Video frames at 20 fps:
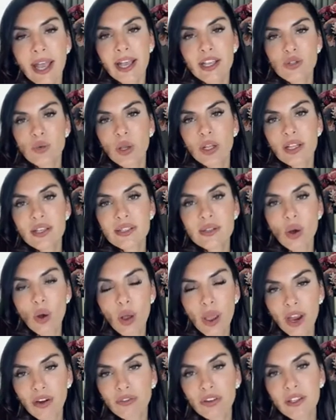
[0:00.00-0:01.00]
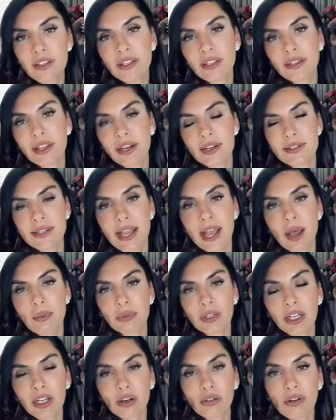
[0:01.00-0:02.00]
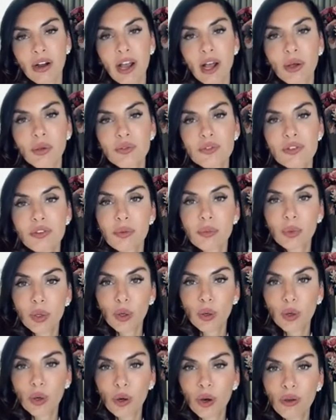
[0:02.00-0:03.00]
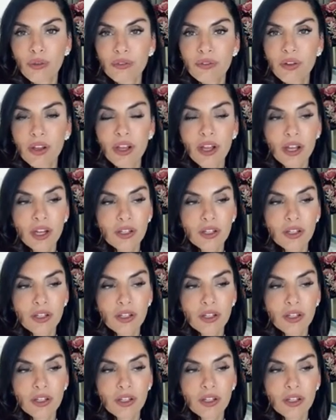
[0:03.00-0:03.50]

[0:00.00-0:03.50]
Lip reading: as well as everything that is happening around the murder of